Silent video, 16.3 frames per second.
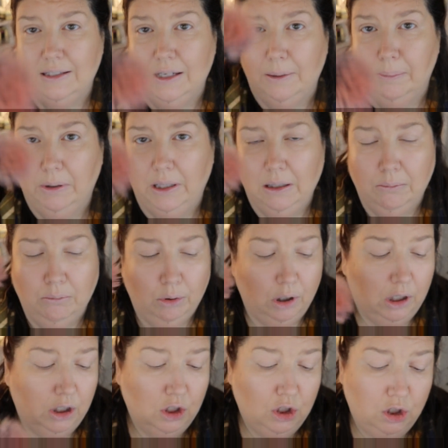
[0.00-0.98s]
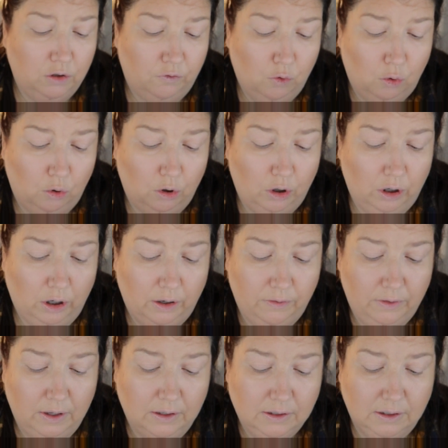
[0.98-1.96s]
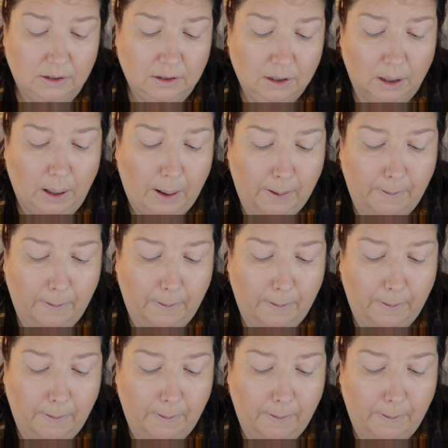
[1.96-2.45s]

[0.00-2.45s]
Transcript: stippling brush for this